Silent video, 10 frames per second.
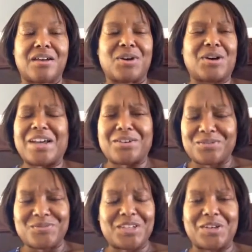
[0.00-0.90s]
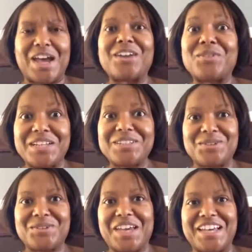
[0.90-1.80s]
well, I don't need to
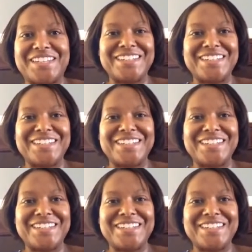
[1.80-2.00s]
do that.